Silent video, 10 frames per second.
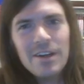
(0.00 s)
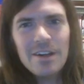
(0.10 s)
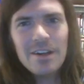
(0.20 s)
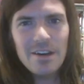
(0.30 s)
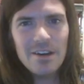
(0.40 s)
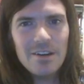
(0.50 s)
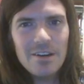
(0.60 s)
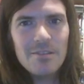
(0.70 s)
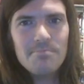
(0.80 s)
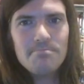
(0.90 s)

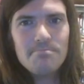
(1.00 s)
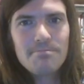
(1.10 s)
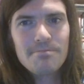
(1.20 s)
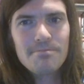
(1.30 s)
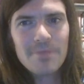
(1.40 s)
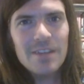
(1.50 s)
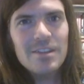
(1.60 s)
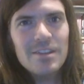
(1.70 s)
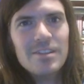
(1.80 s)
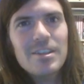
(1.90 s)
Um, and
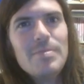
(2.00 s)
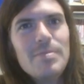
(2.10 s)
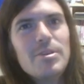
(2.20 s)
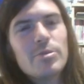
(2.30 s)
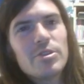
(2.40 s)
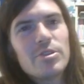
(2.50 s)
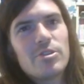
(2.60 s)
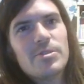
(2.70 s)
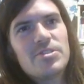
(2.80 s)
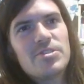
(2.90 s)
let me know in the comment
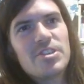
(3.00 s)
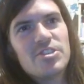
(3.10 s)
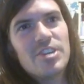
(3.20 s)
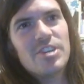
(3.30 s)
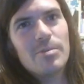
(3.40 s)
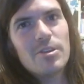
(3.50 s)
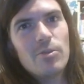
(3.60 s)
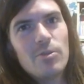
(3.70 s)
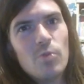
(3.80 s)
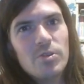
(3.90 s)
section down below what
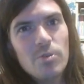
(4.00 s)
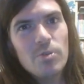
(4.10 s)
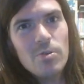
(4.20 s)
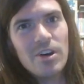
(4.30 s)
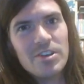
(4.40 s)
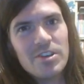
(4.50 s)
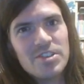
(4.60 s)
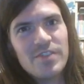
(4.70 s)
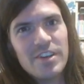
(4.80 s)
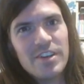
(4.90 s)
your guys'
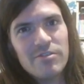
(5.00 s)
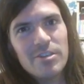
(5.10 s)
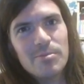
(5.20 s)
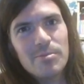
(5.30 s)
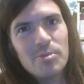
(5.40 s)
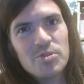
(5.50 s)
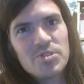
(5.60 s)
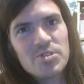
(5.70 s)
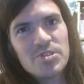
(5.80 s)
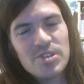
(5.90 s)
favourite number
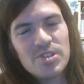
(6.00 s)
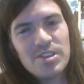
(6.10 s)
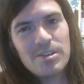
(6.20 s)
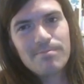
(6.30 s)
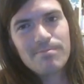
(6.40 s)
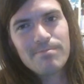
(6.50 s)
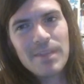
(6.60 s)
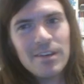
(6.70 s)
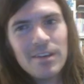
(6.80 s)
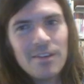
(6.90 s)
monsters are.
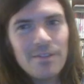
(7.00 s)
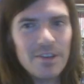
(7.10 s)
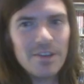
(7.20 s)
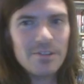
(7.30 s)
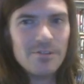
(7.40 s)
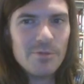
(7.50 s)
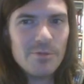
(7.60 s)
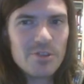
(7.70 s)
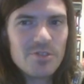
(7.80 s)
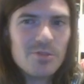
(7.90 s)
Thank you very much for
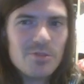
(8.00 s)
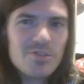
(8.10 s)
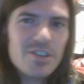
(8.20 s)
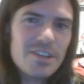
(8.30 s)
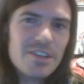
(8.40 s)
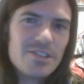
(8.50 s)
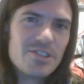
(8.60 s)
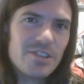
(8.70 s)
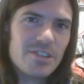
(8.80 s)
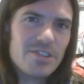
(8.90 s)
watching. Stay
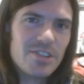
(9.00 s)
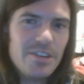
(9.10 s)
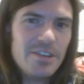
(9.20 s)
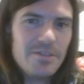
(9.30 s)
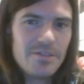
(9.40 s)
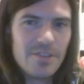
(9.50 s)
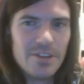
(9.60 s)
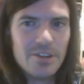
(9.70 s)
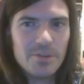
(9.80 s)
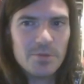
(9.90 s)
safe, and I will
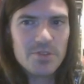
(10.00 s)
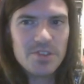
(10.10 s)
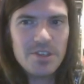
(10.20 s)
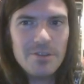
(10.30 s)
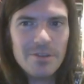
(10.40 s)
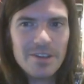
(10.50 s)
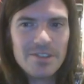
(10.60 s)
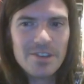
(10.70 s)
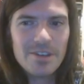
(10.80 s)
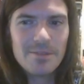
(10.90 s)
see you later.
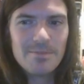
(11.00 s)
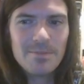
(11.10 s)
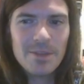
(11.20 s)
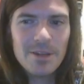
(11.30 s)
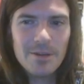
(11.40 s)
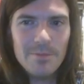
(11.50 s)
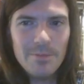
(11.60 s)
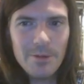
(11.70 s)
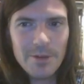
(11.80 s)
Bye bye.